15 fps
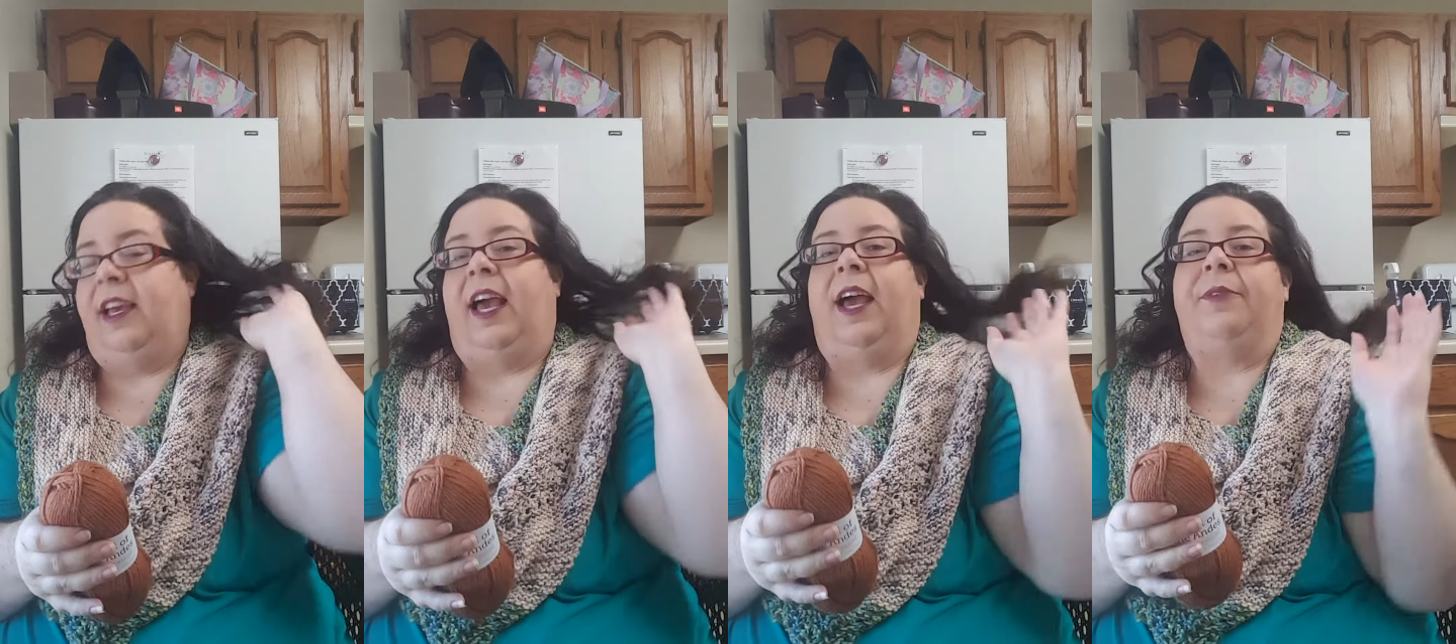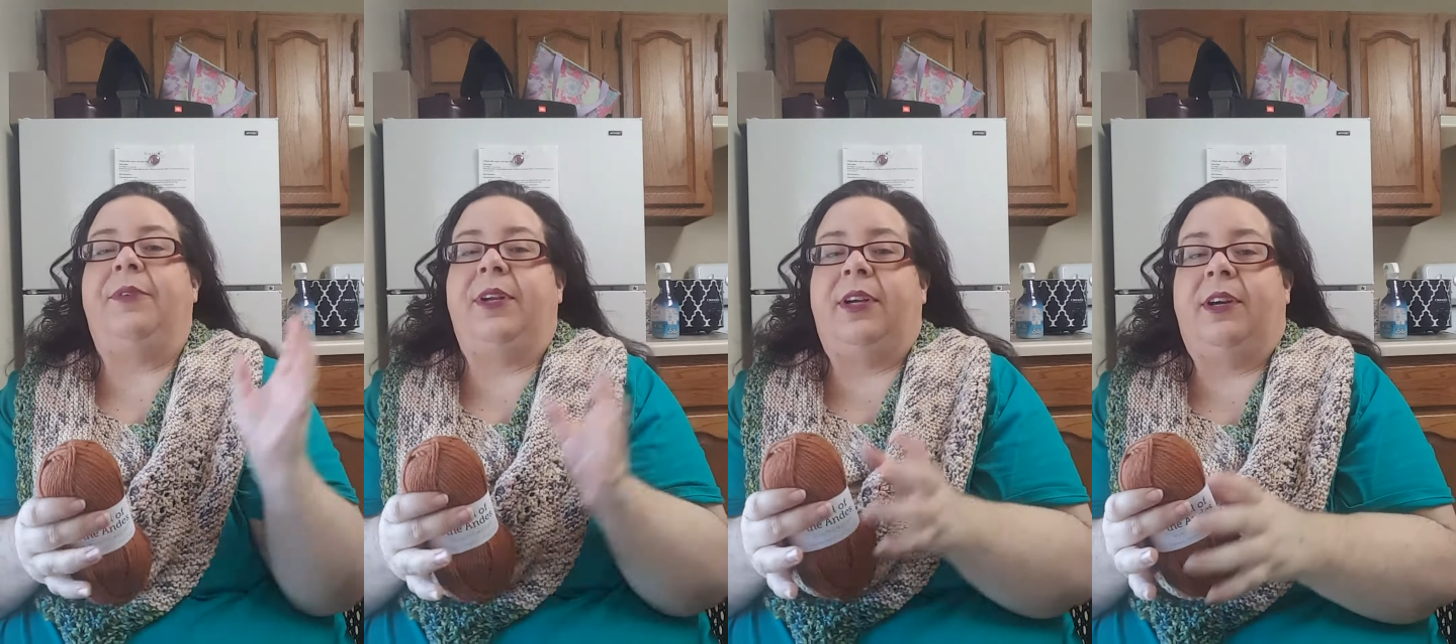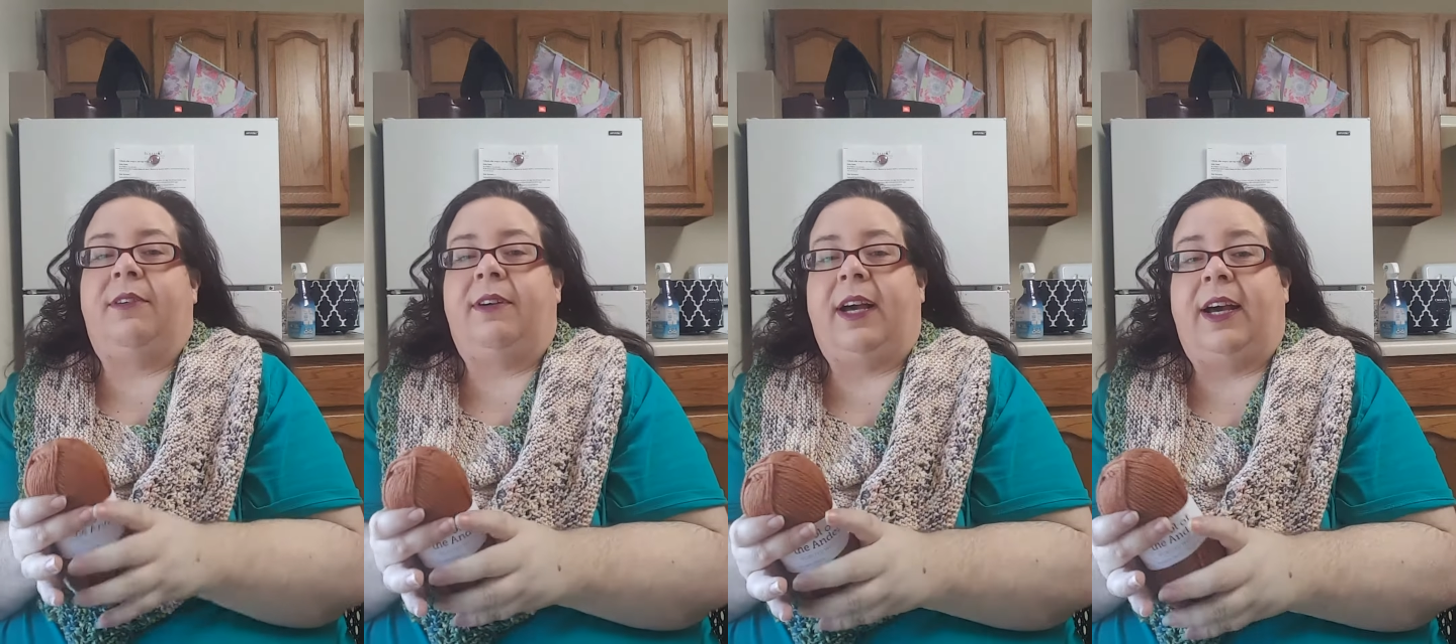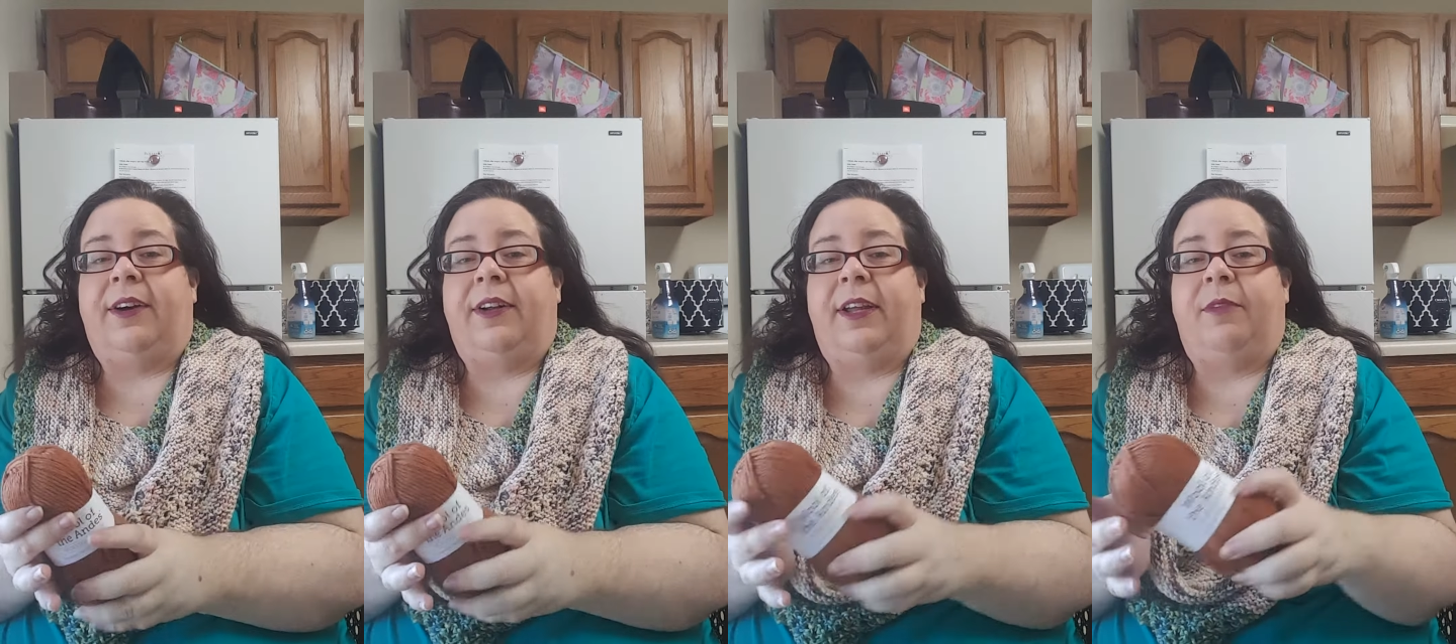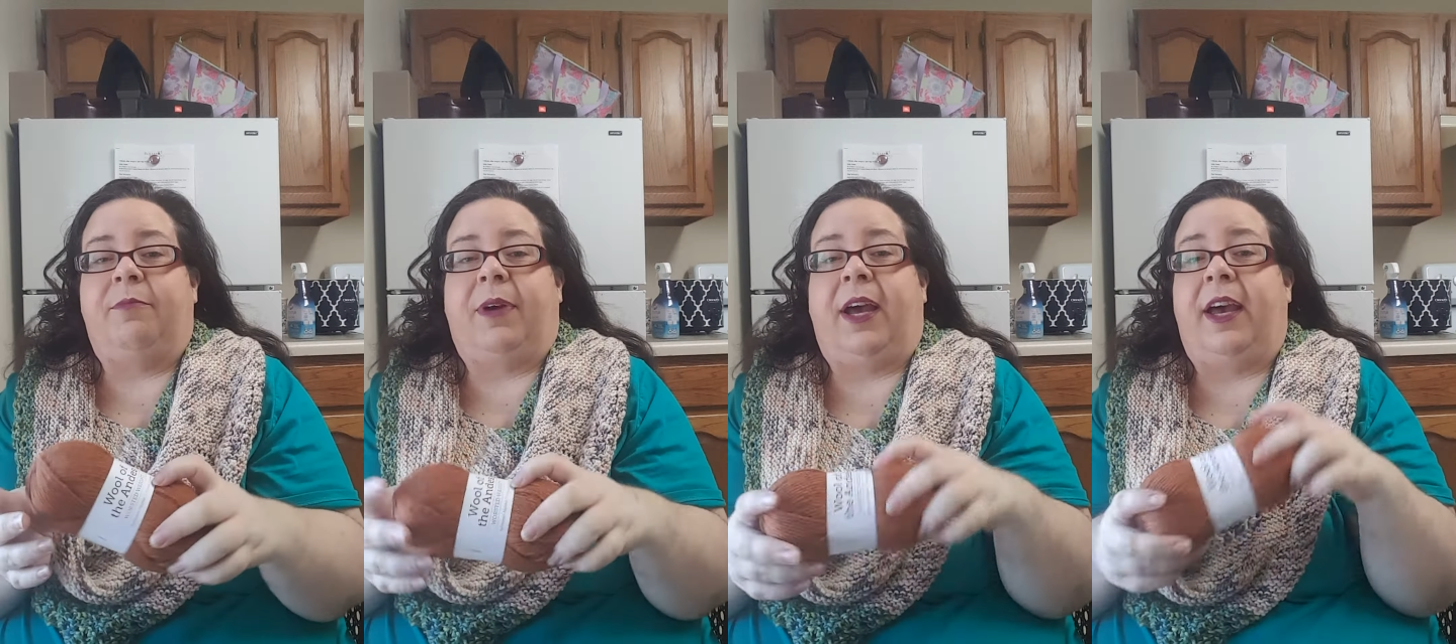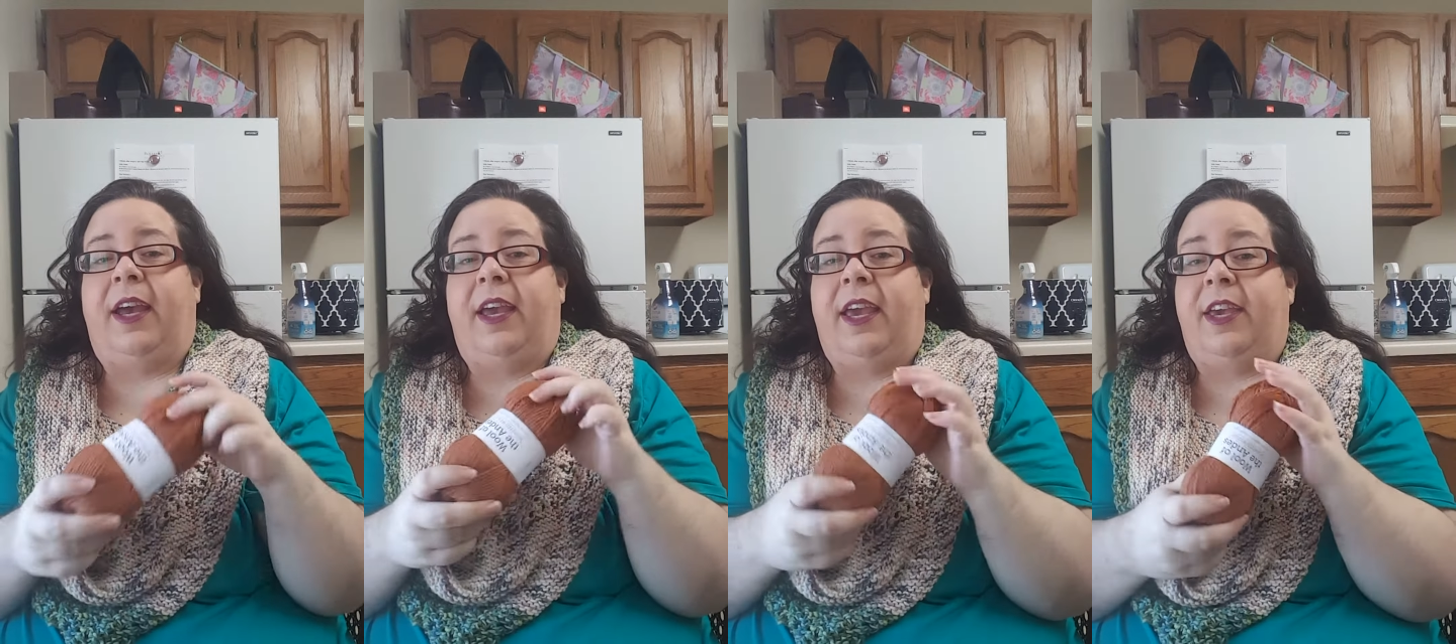I wouldn't go out and buy